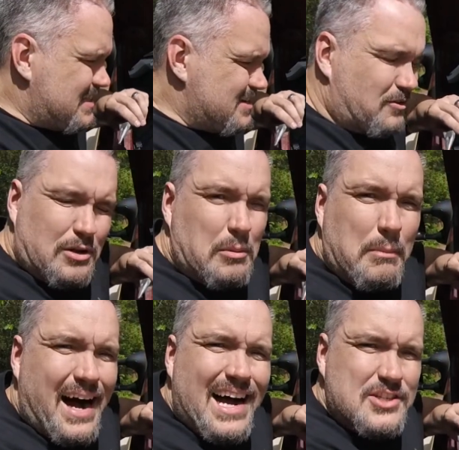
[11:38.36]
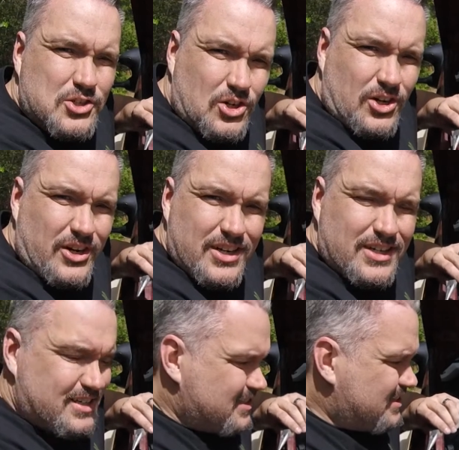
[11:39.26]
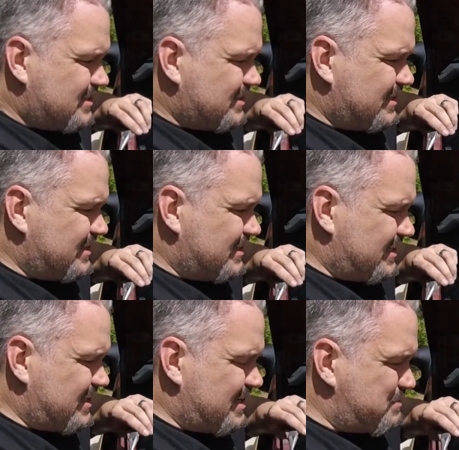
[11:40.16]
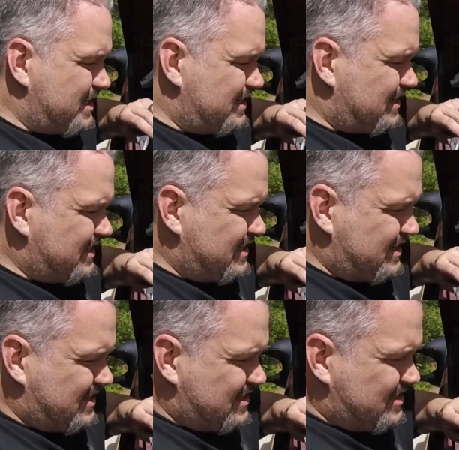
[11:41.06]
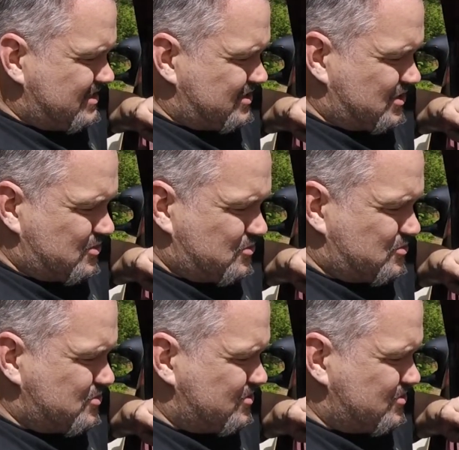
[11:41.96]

their little minds are? I mean, so